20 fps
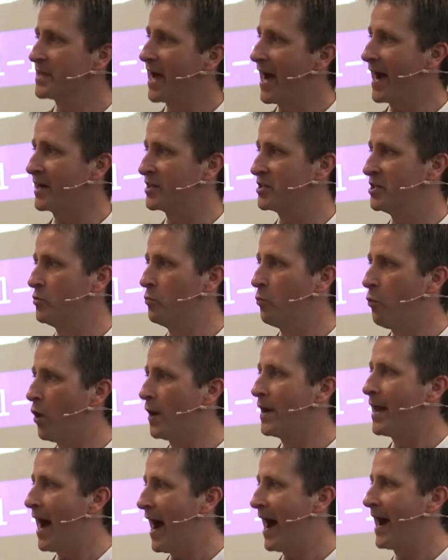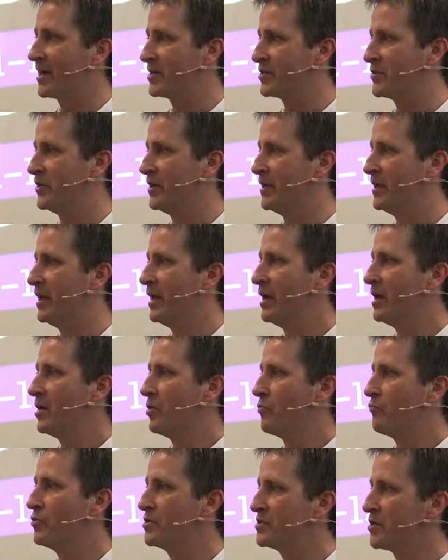action, one action,
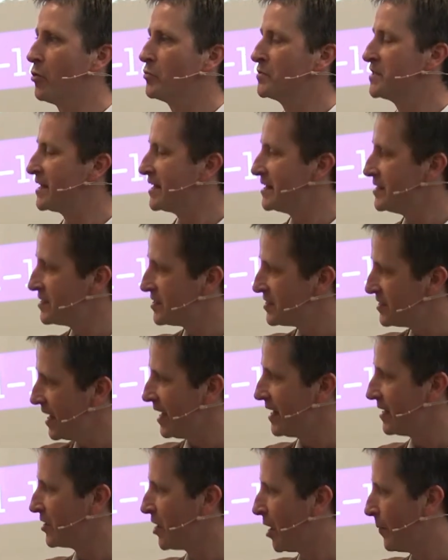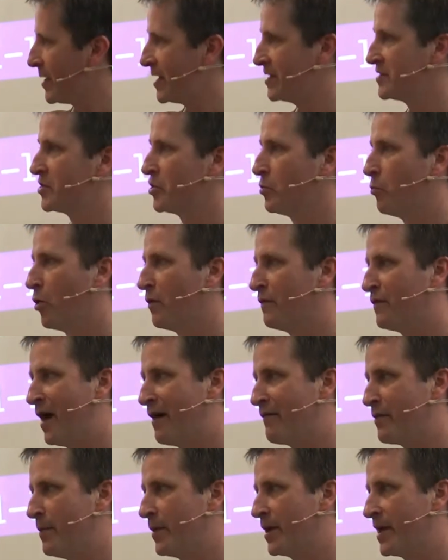resulted in sin coming into the world for
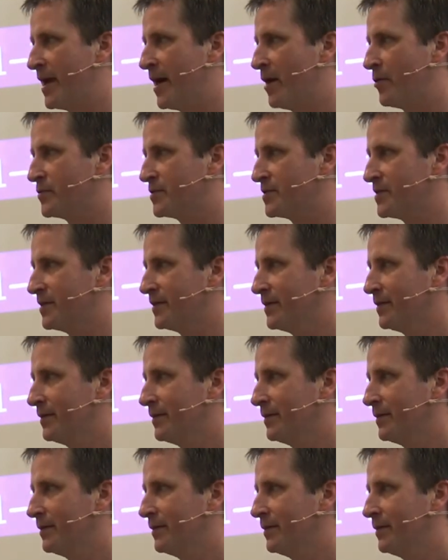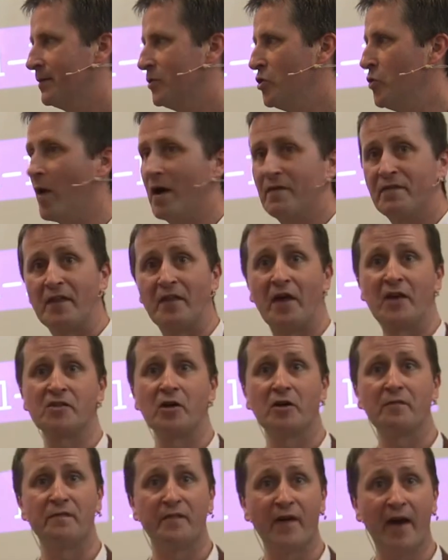everybody else. You might think that's
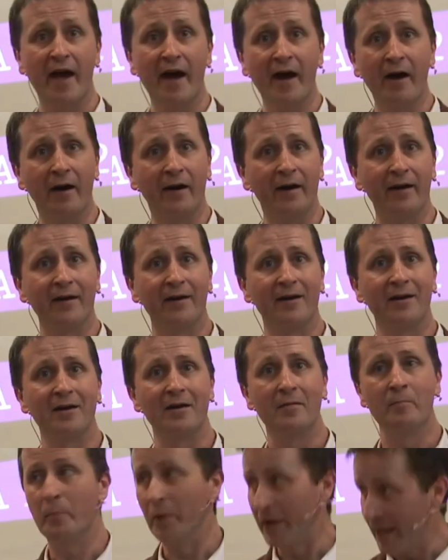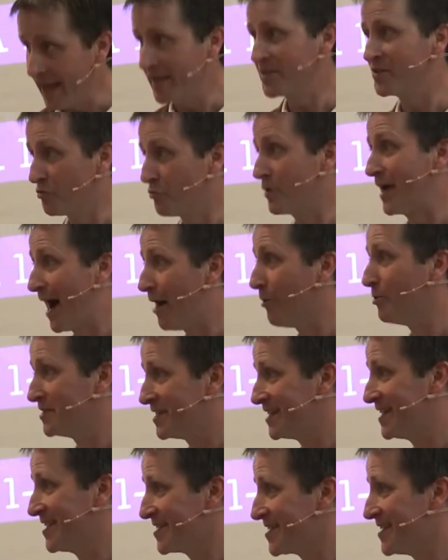unfair, but it is the
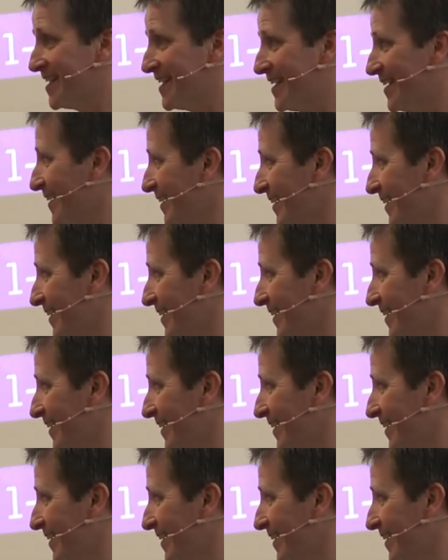reality, isn't it?